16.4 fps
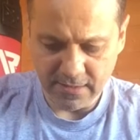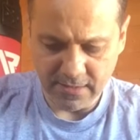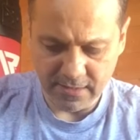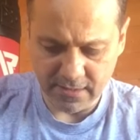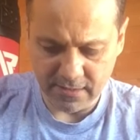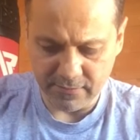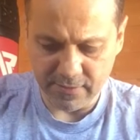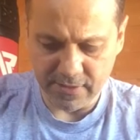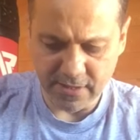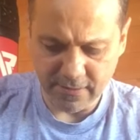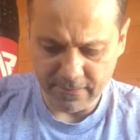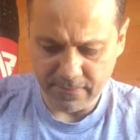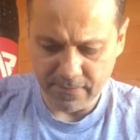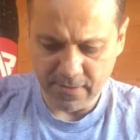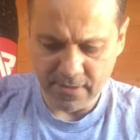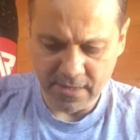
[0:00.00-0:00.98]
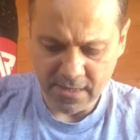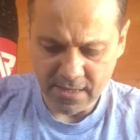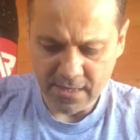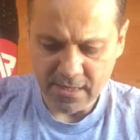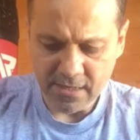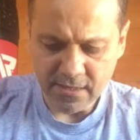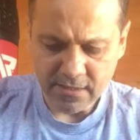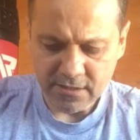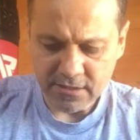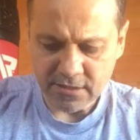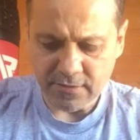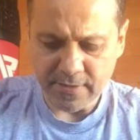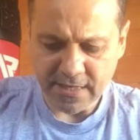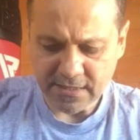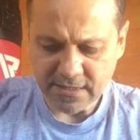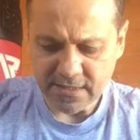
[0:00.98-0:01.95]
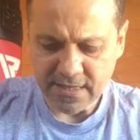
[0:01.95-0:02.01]
Here we go. So you
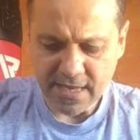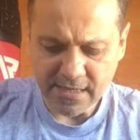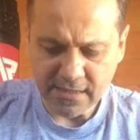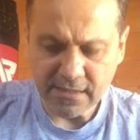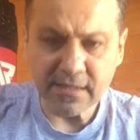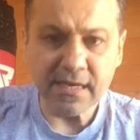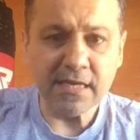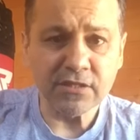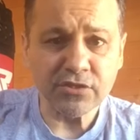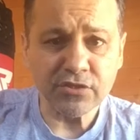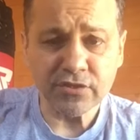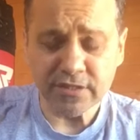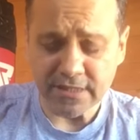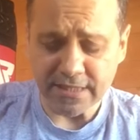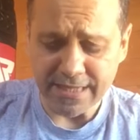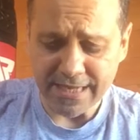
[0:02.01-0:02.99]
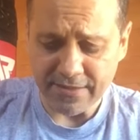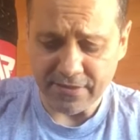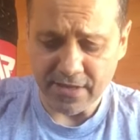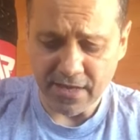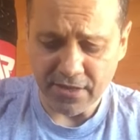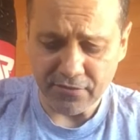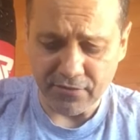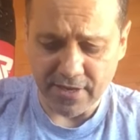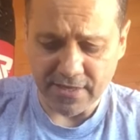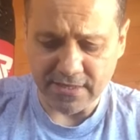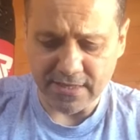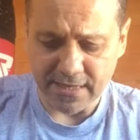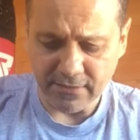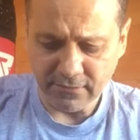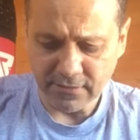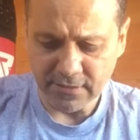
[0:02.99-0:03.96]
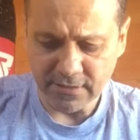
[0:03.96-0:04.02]
get to the end, and as you see at the other end
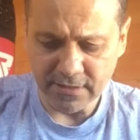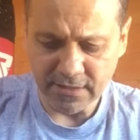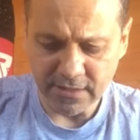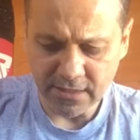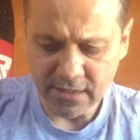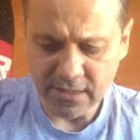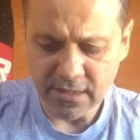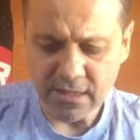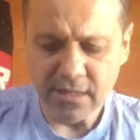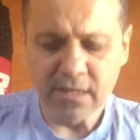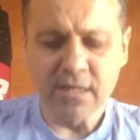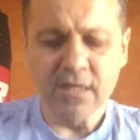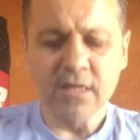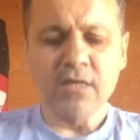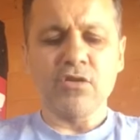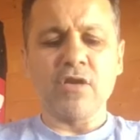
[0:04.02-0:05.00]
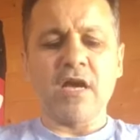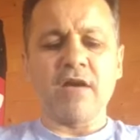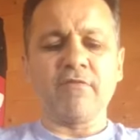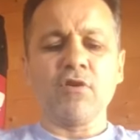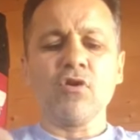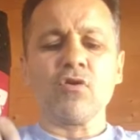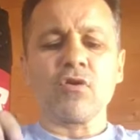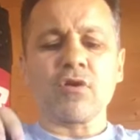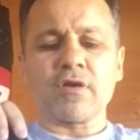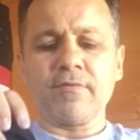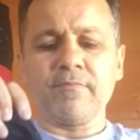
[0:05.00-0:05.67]
now, you have a hook.